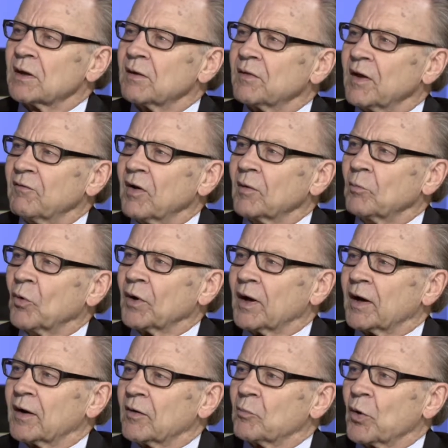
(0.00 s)
they've had more
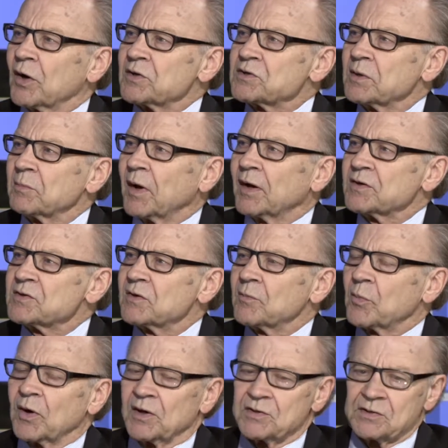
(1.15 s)
negative press than positive
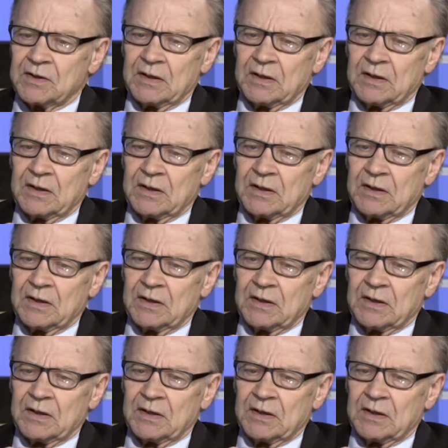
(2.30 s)
press.